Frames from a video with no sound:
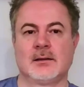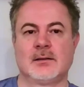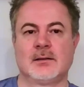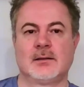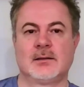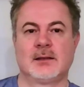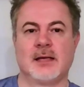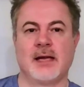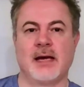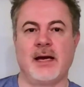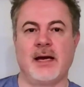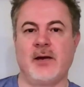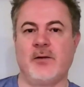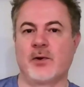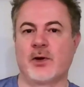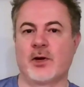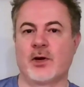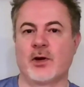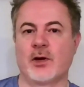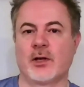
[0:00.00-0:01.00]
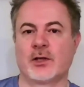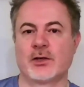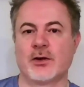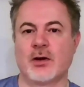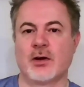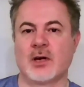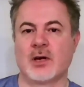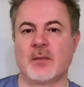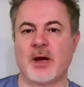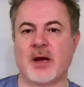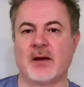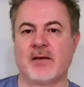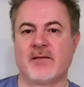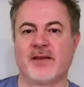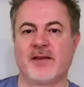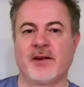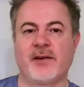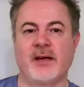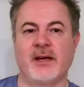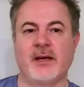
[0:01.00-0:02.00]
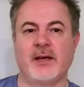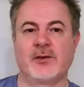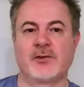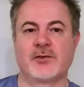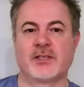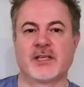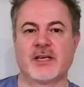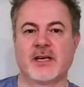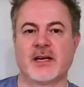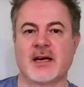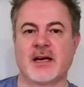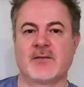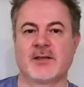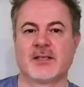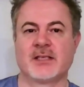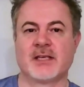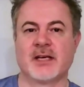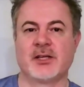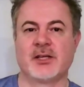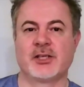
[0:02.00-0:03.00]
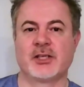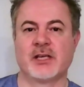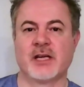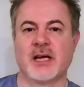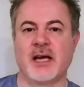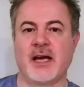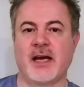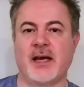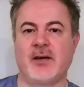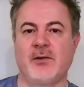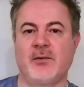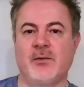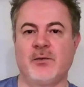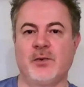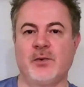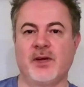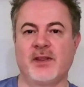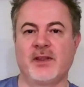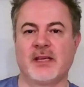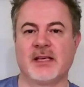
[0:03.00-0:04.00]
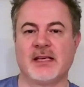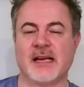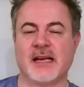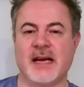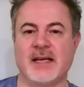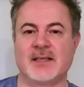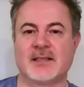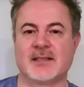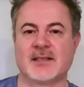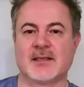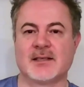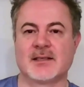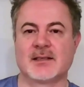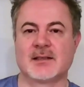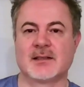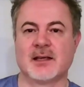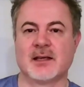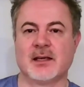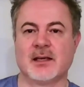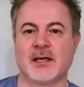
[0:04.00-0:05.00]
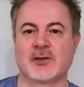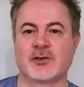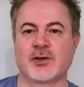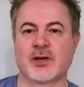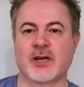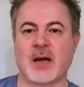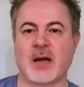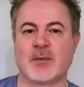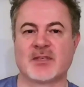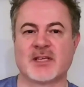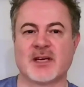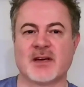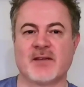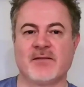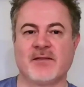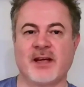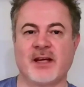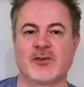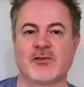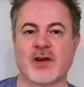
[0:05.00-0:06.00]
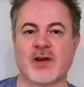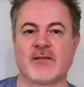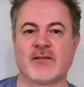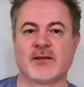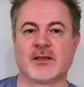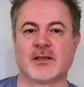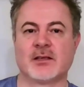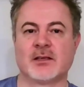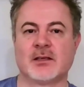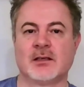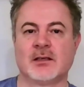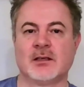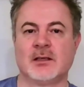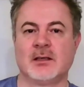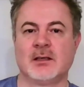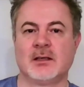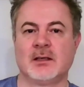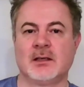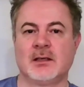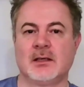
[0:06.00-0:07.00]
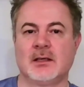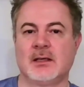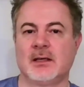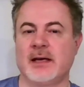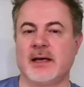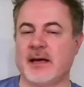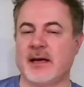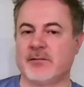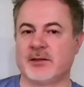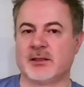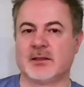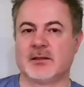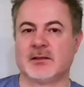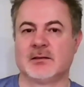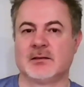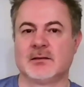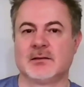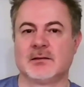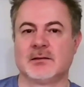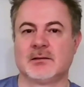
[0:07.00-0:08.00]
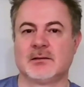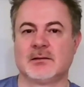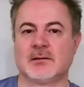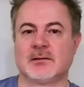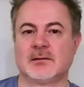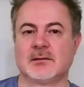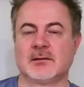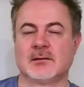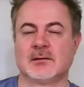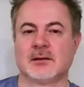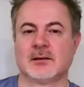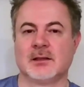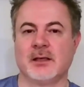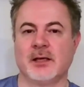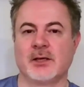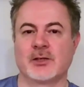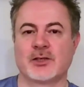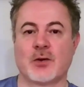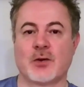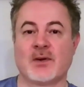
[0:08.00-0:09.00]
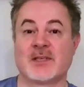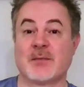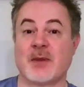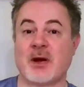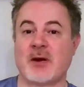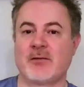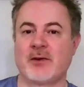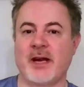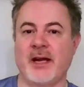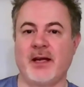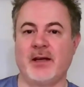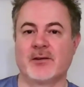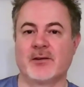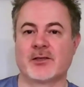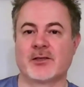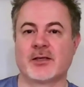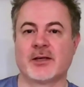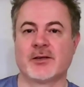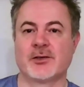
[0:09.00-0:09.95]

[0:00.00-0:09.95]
Today, we're going to talk about a very interesting conversation I had with the nicest electric Amazon van driver ever. It's always about range and